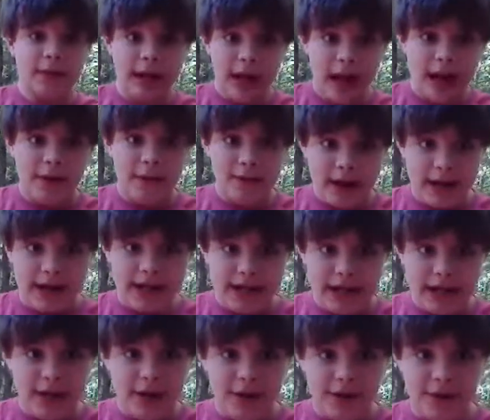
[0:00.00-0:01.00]
guy right
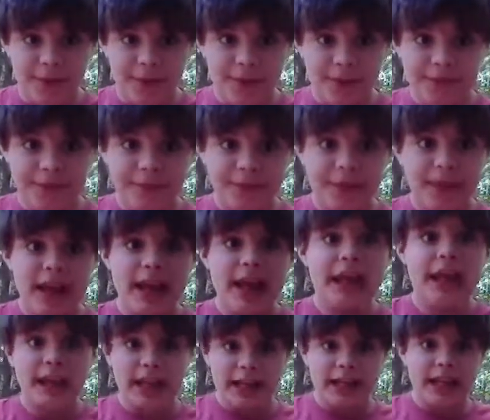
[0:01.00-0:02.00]
here,
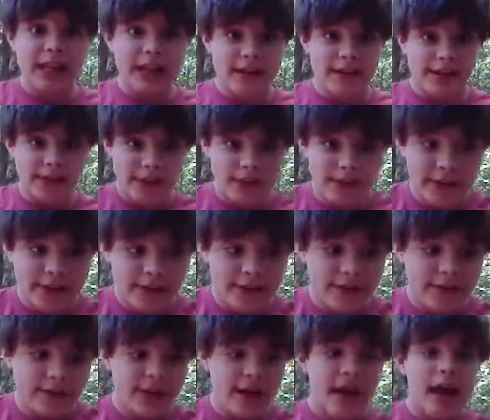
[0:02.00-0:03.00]
it can kill
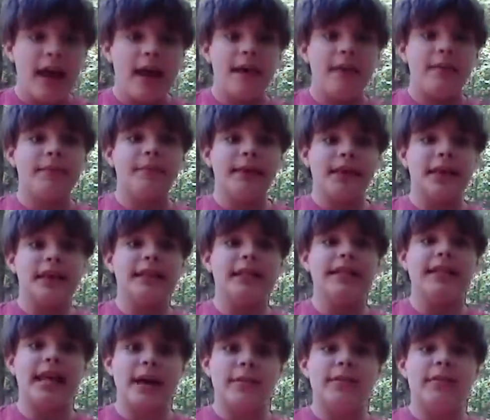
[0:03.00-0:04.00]
because
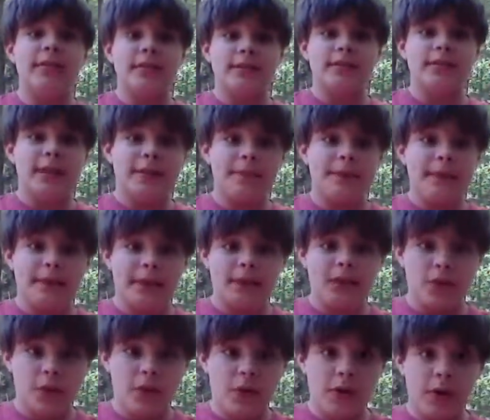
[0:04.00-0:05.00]
that builds up in its
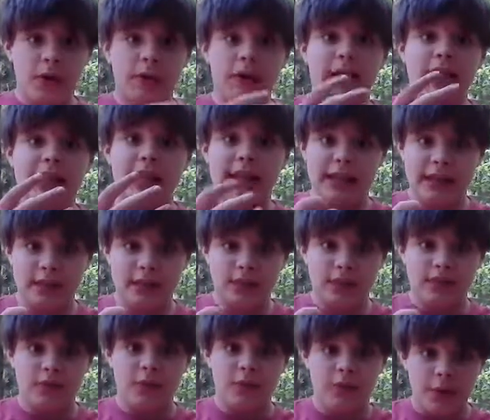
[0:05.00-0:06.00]
soil and kills
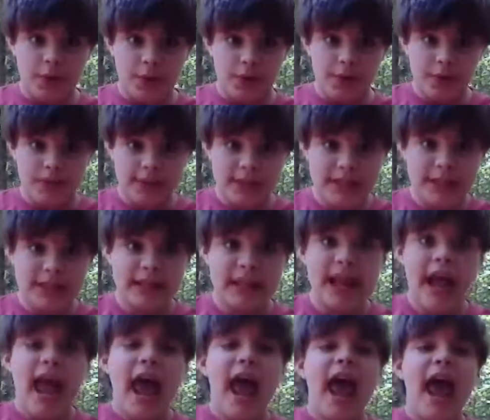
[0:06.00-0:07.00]
the roots.
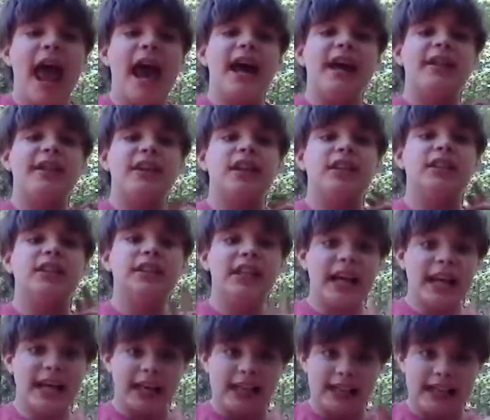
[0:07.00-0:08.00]
And
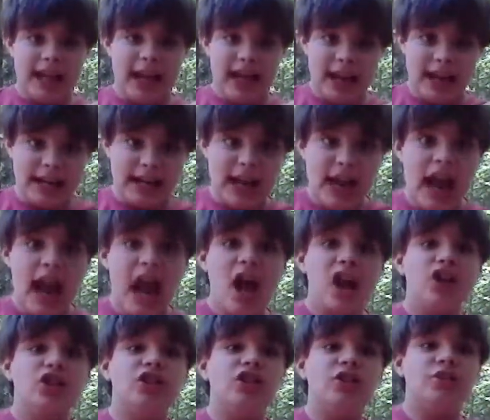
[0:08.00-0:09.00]
second thing,
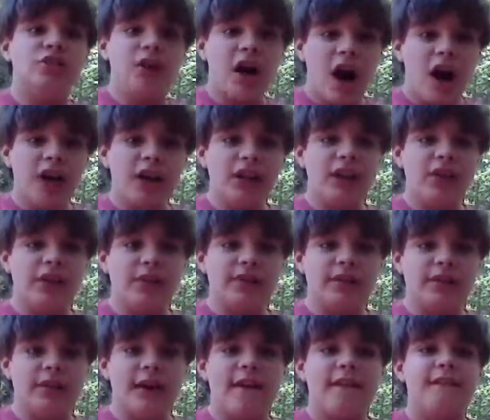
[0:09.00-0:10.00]
do not use
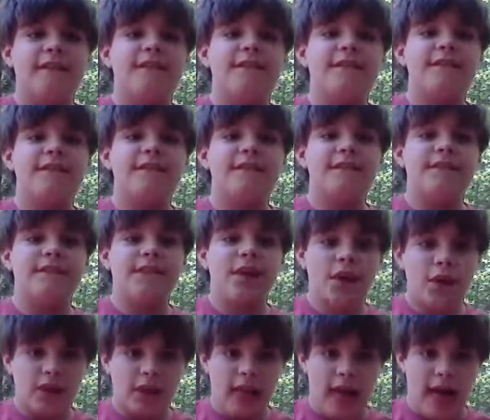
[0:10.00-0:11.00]

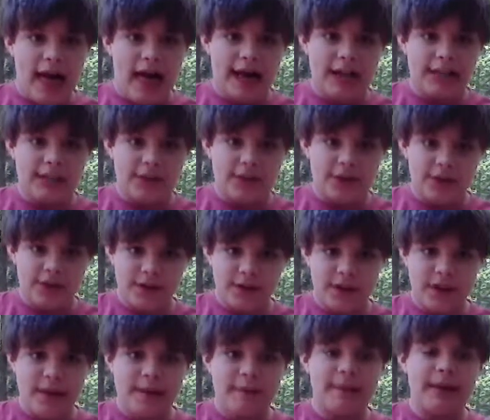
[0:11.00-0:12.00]
fertilizer
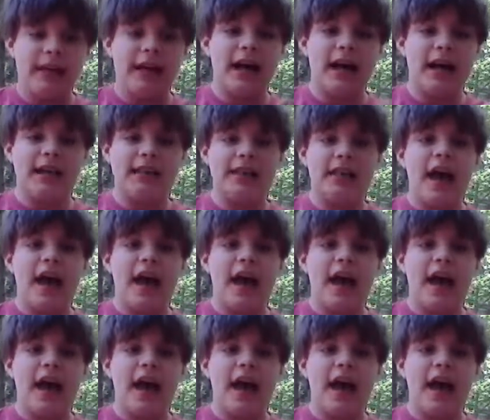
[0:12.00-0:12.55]
because